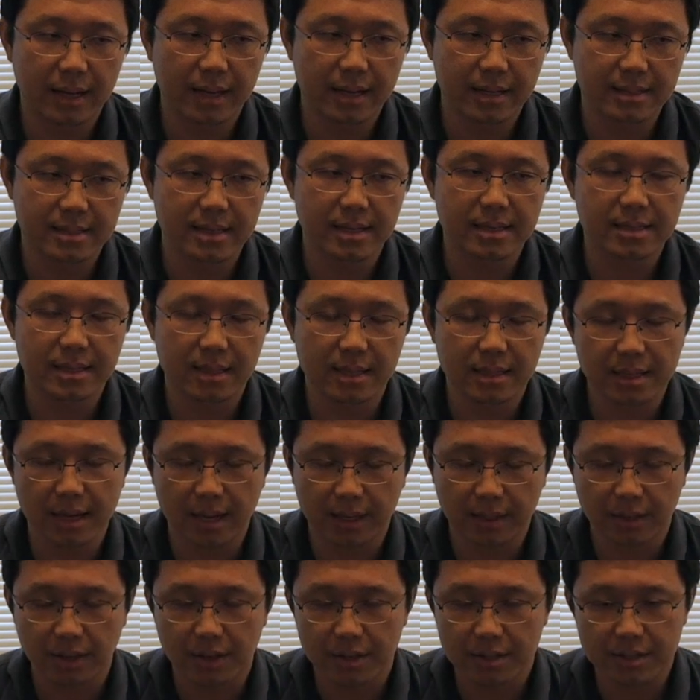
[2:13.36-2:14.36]
existing
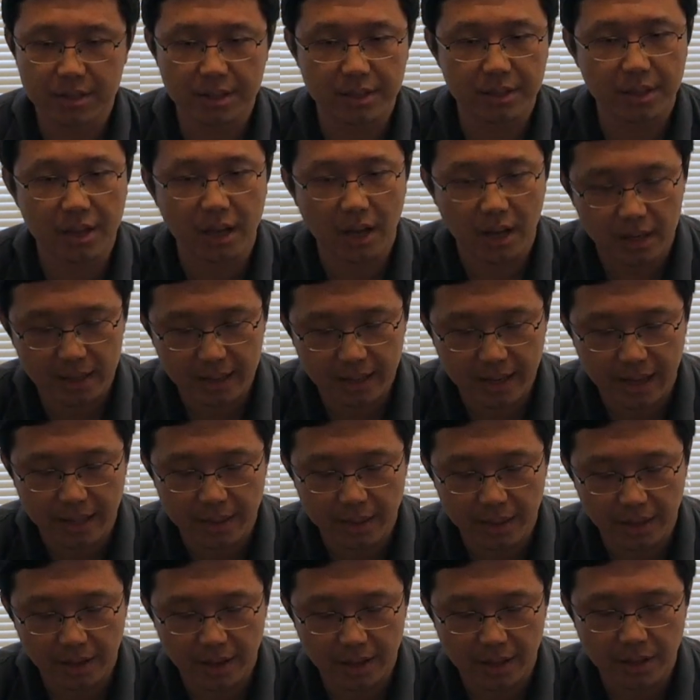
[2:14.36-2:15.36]
technology
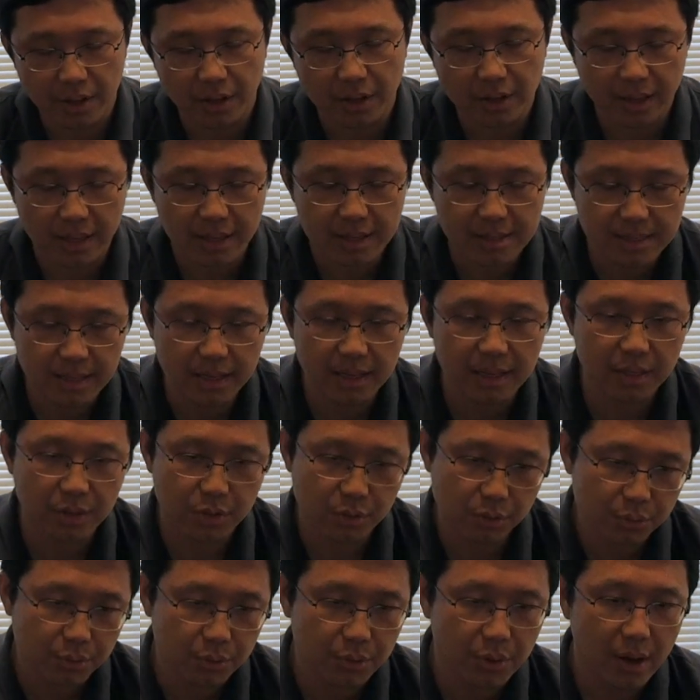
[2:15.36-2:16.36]
cannot easily
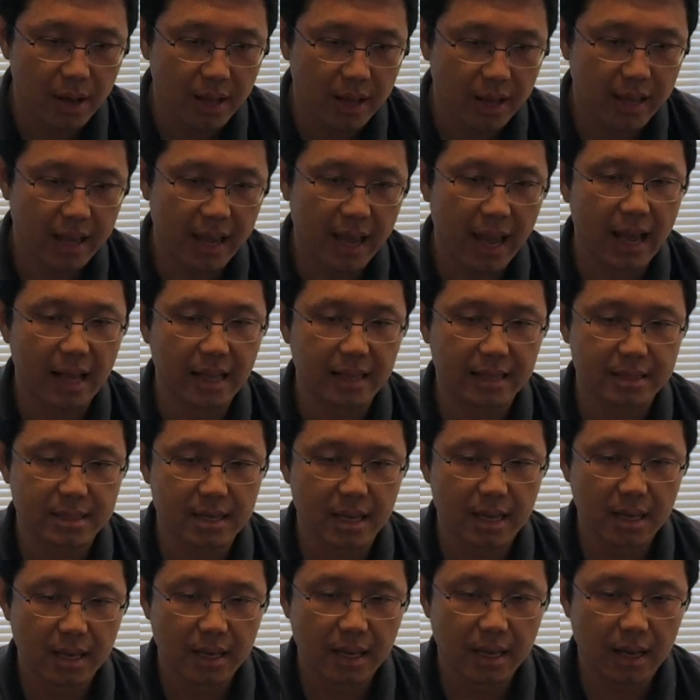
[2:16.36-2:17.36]
do, and
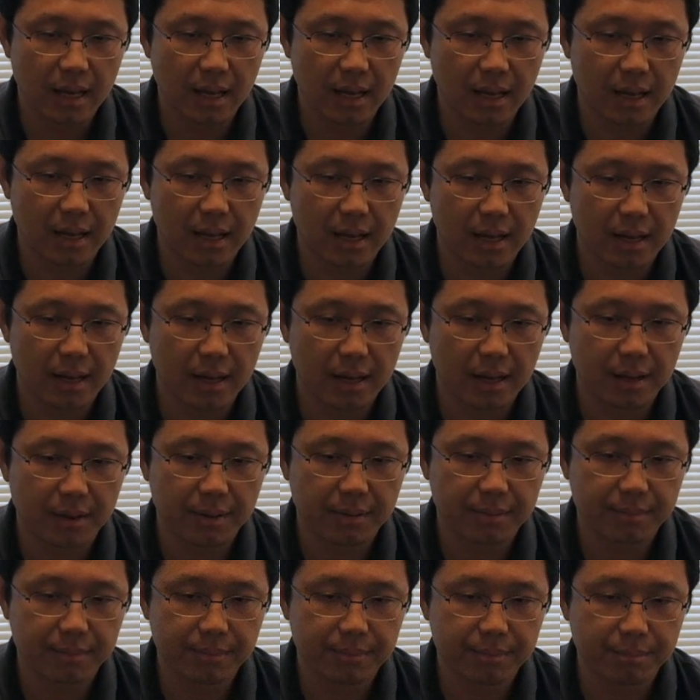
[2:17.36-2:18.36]

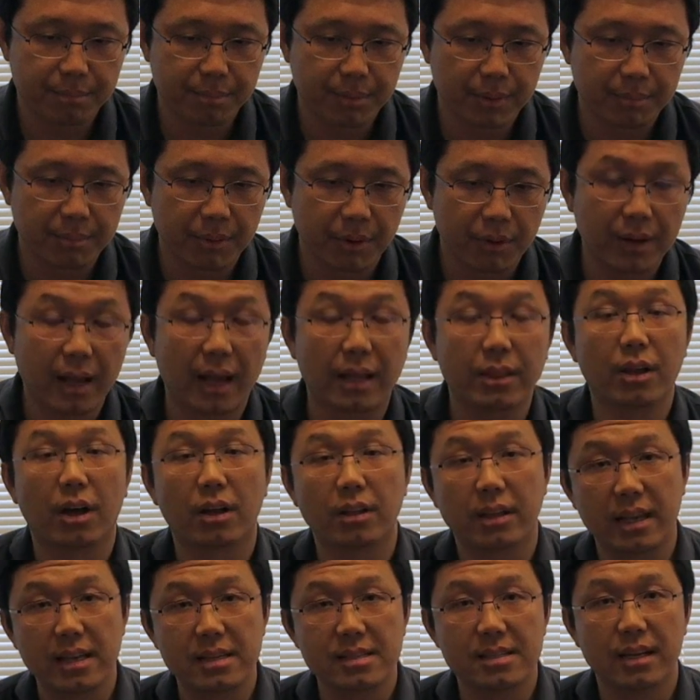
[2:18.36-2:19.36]
people
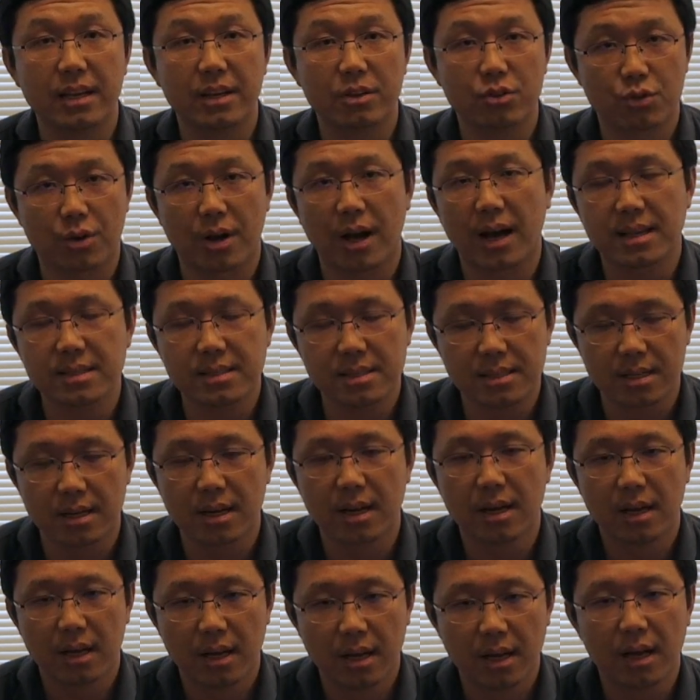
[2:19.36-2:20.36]
cannot easily trust
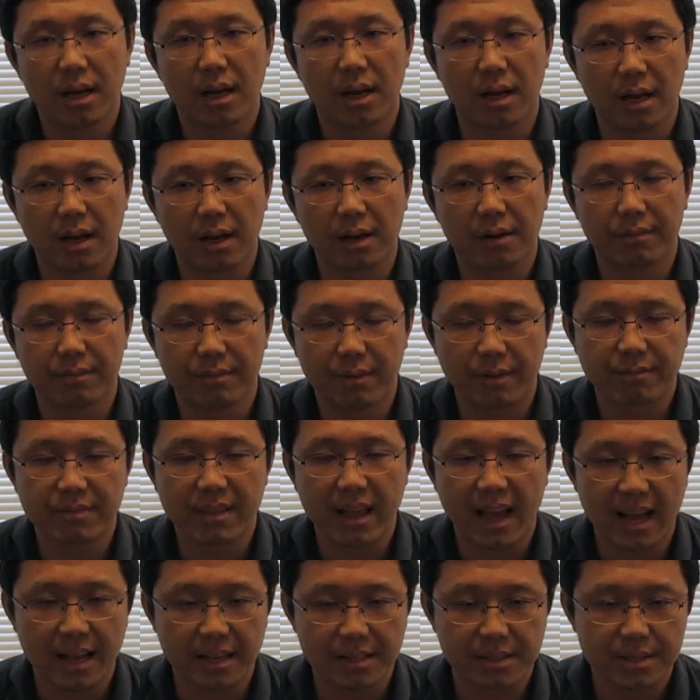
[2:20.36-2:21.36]
with
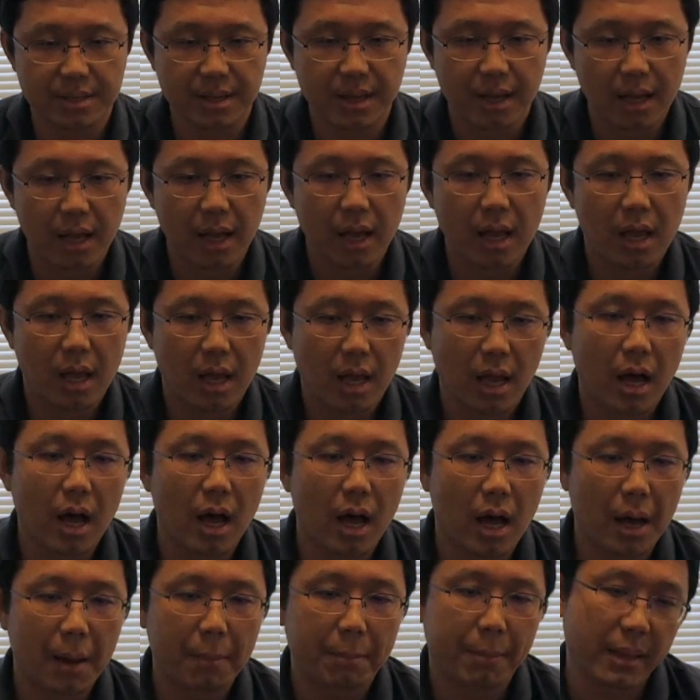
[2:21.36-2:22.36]
that.
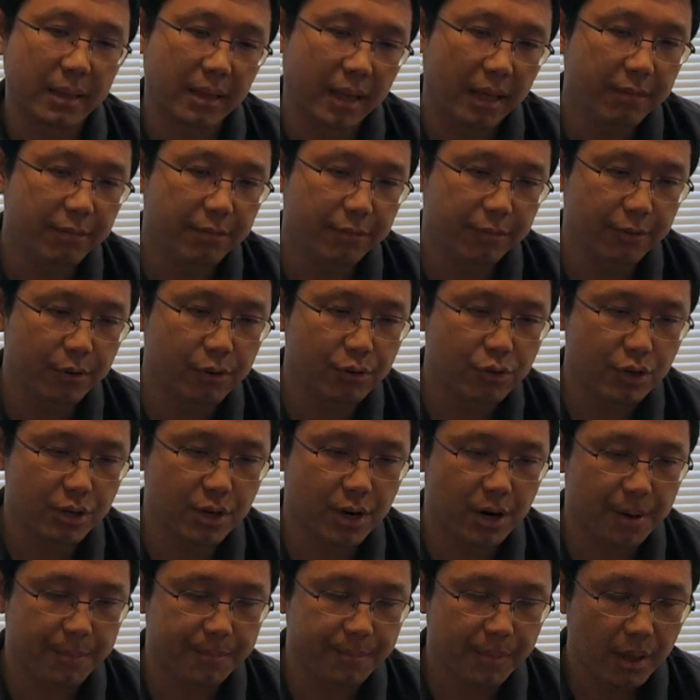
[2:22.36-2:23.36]
But in
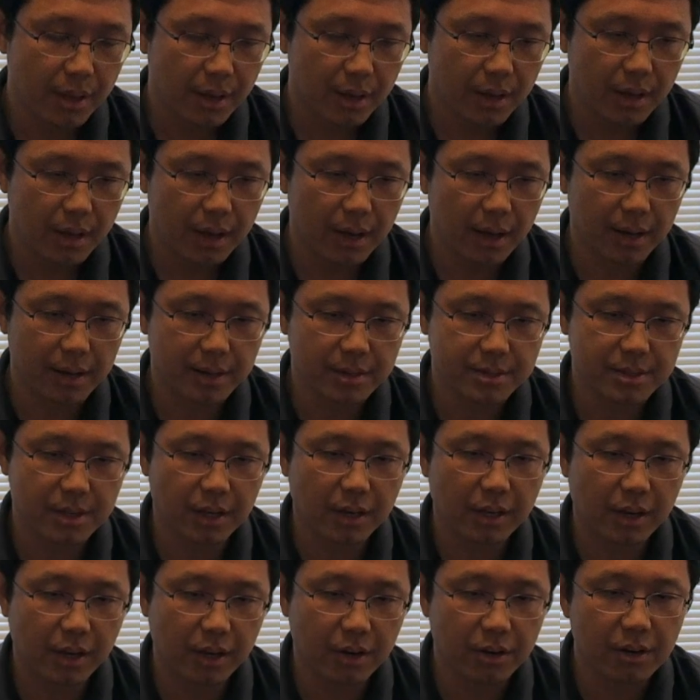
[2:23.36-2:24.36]
future,
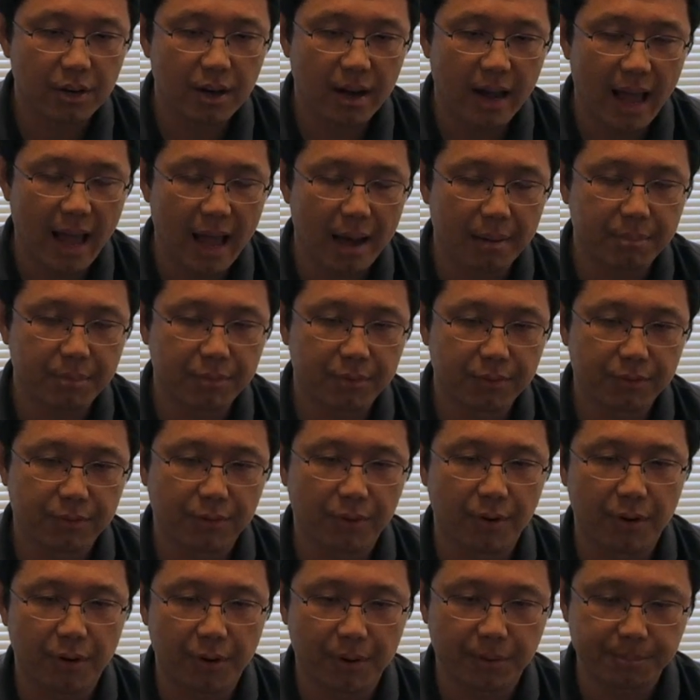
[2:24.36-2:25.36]
the killer app
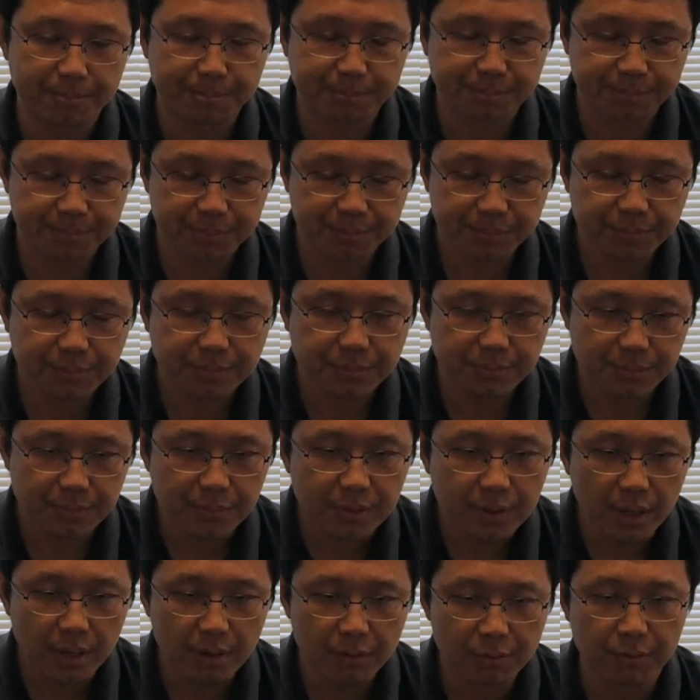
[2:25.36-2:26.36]
for
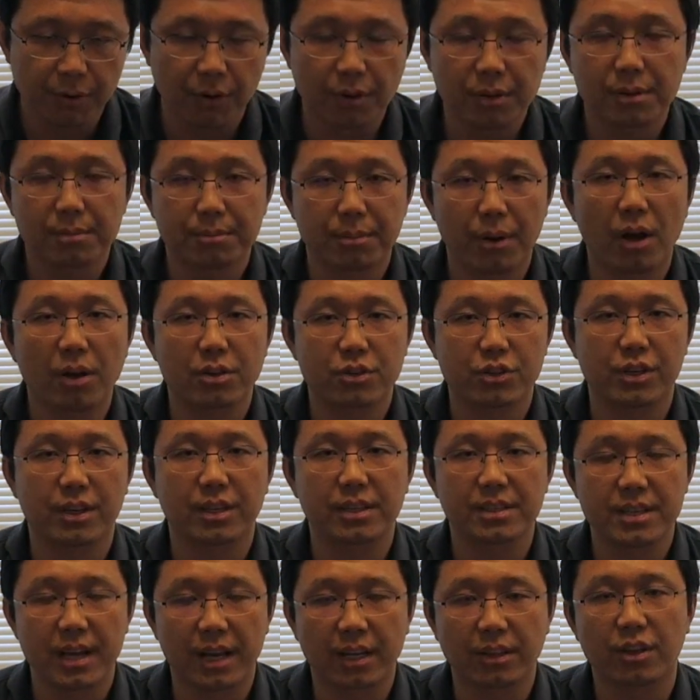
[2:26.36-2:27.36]
the
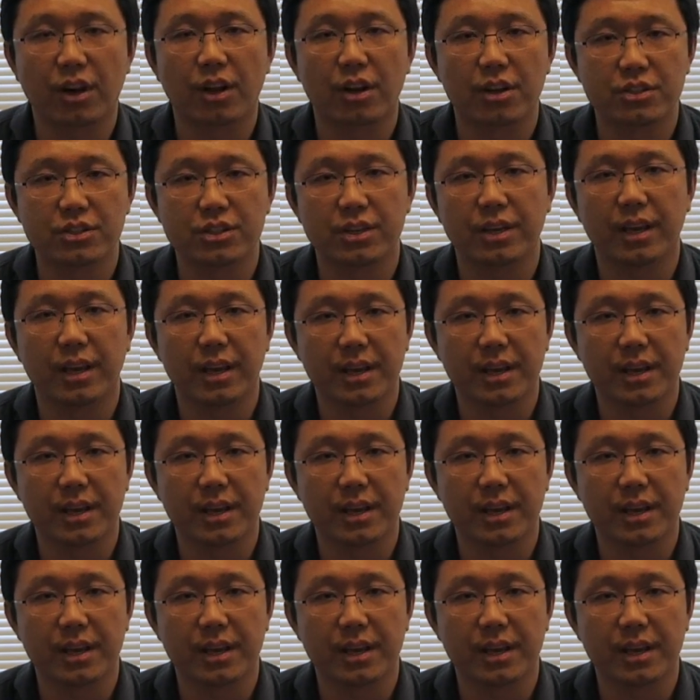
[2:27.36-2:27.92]
blockchain technology